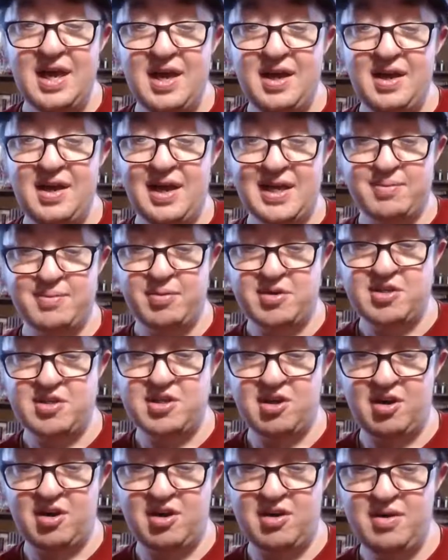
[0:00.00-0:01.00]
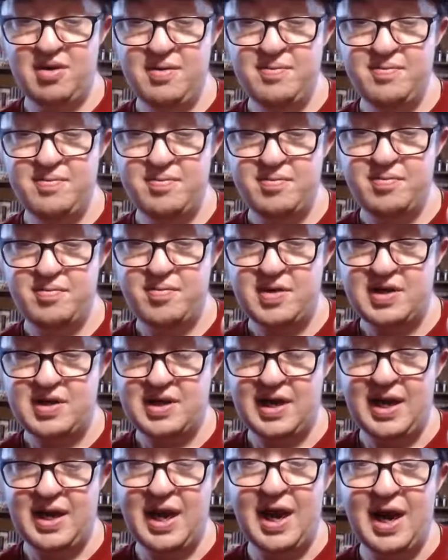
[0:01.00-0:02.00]
It's mature,
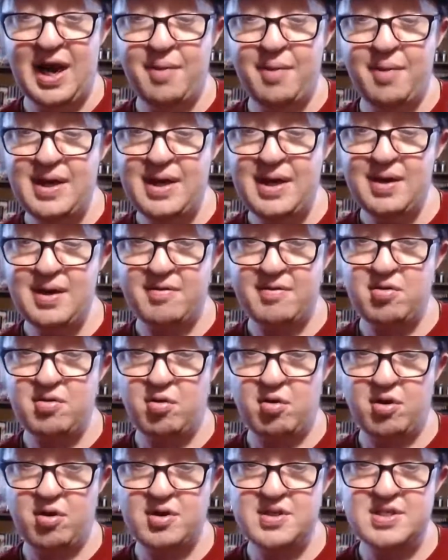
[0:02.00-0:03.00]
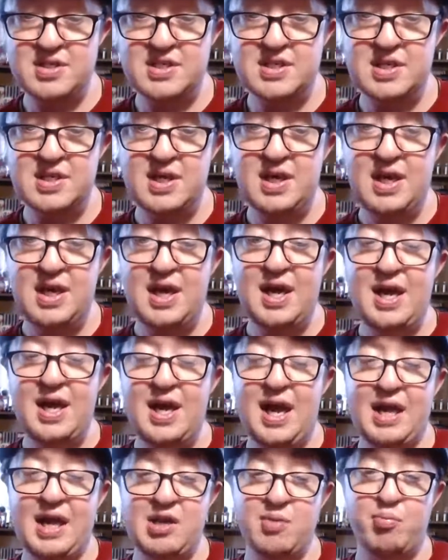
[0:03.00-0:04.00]
Konami, of course,
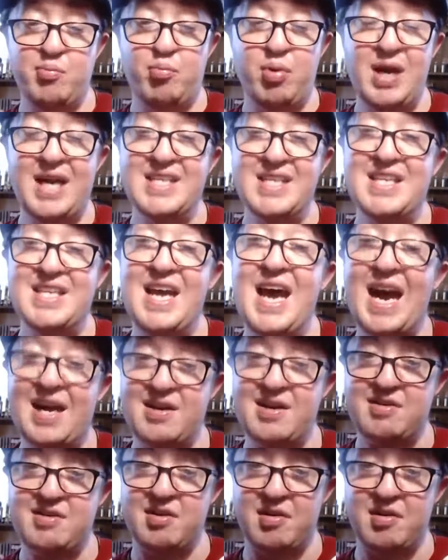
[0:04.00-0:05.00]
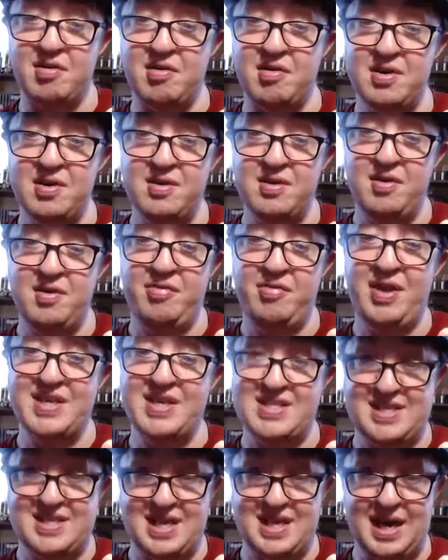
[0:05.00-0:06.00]
and you play as Hector this
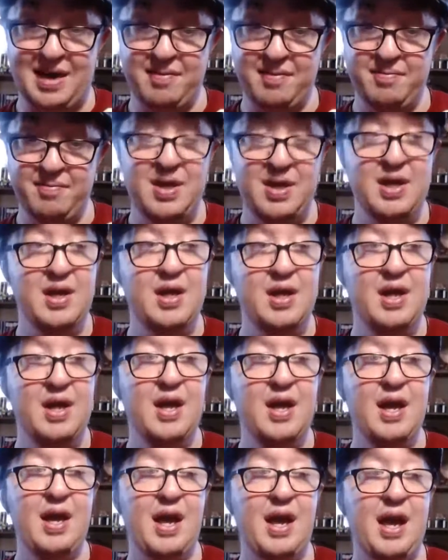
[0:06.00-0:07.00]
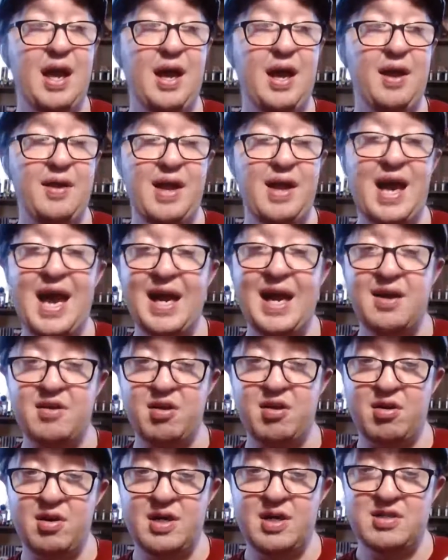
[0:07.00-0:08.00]
time. And
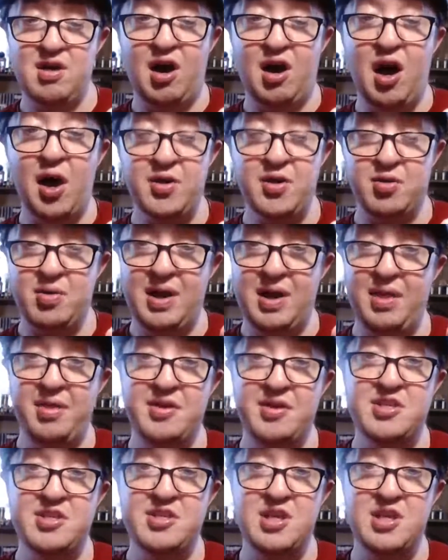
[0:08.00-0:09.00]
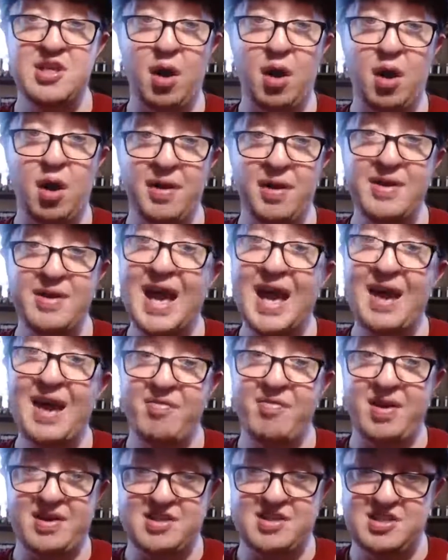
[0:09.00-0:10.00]
Hector is also in the show, the
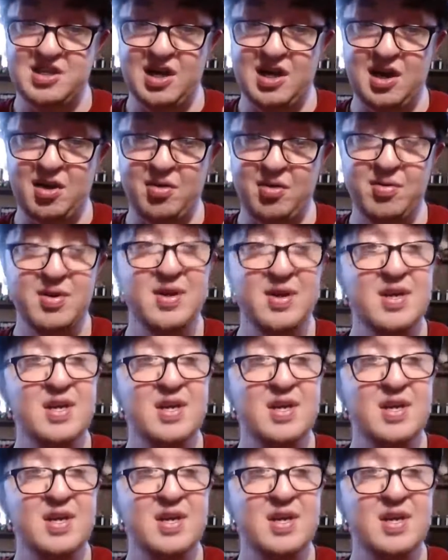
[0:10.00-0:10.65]
Netflix show.